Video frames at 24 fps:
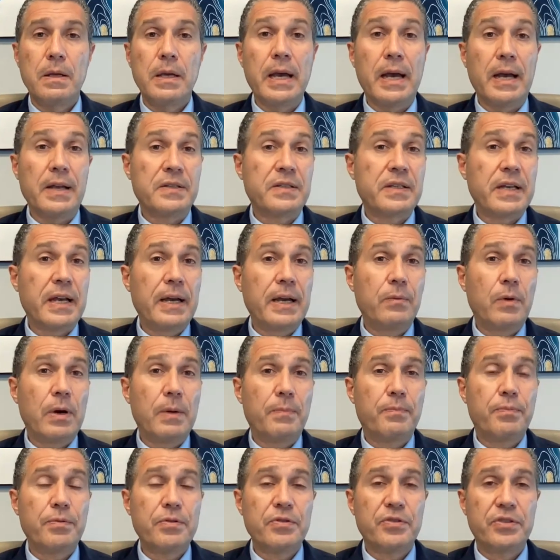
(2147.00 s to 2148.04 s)
yes, I
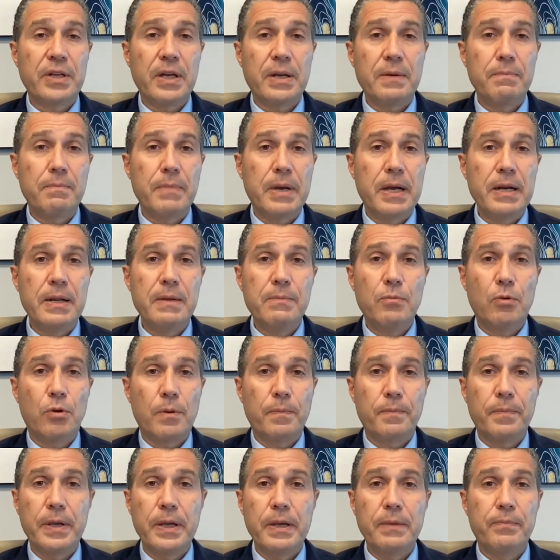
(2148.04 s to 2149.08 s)
represent many
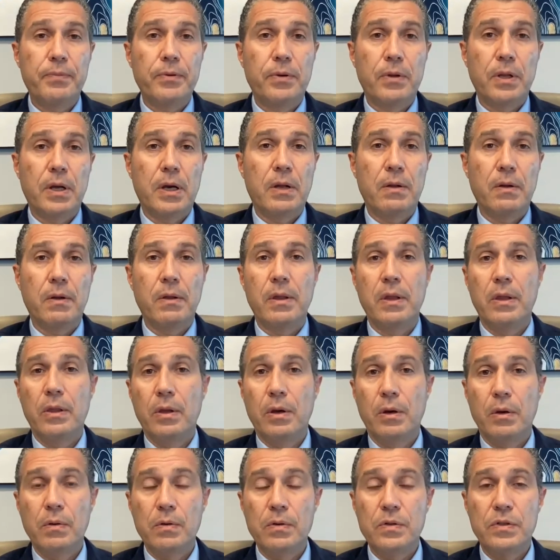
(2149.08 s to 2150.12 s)
more people other than
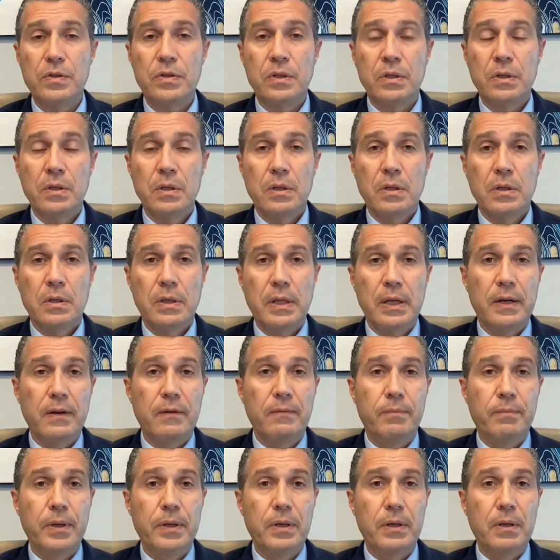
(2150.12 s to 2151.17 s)
those that
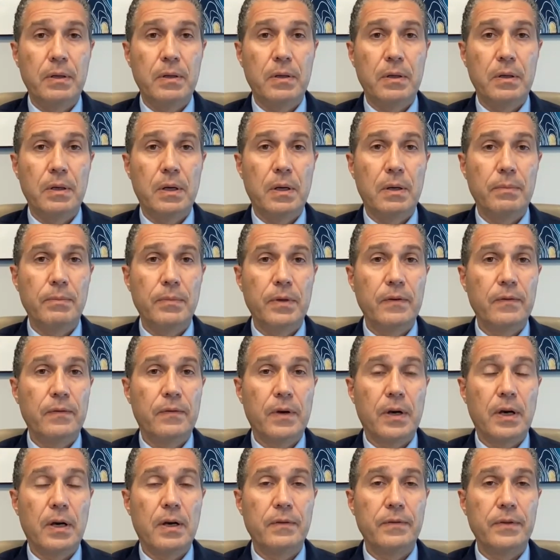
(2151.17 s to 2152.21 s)
have been um,
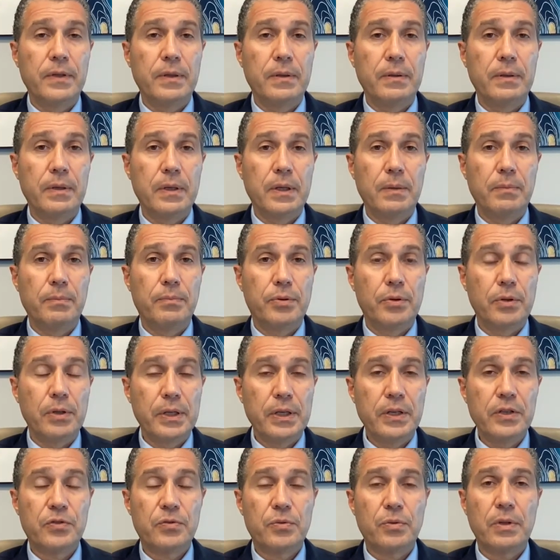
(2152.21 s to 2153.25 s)
involved in, in
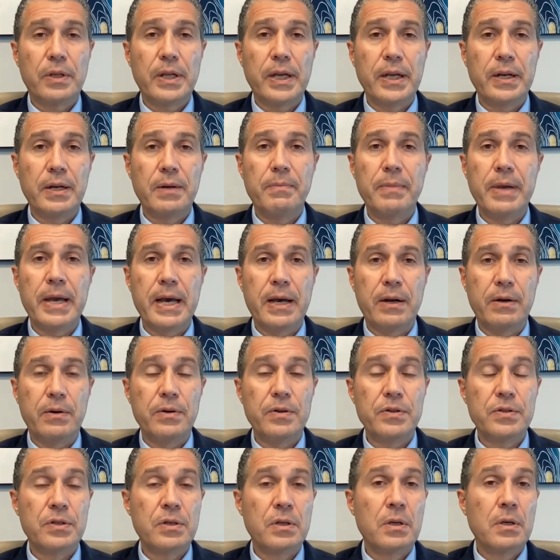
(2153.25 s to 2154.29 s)
police related
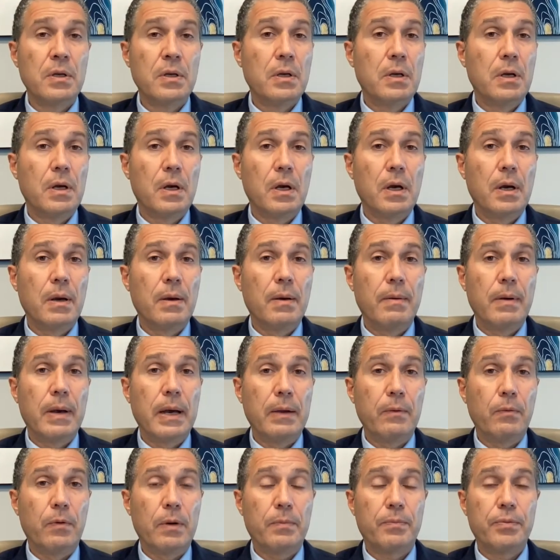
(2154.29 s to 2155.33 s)
matters. Uh,
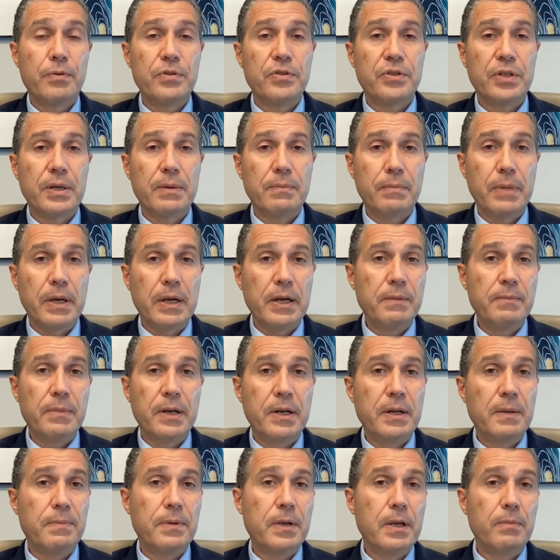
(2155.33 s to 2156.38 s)
I represent many,
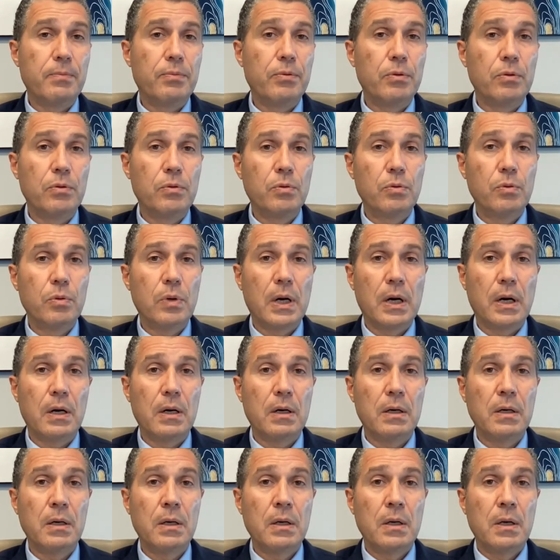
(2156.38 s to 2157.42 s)
many people who
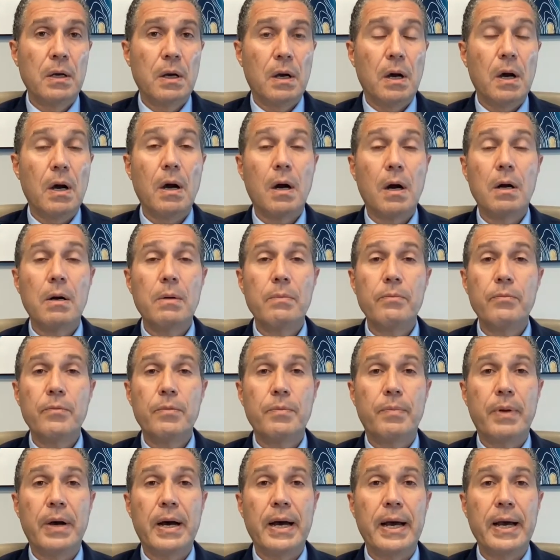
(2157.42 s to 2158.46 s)
are
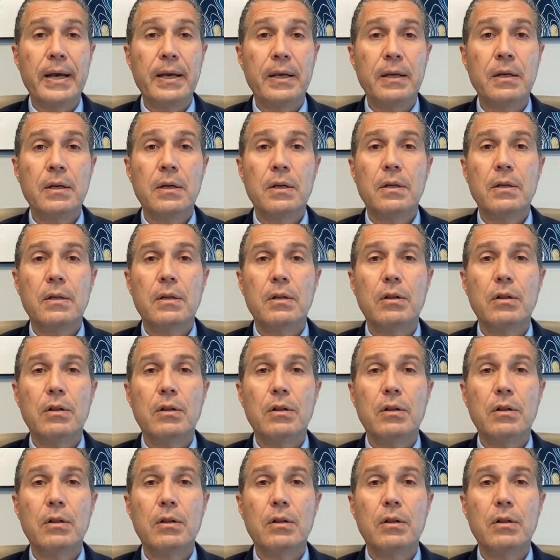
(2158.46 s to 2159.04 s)
harmed by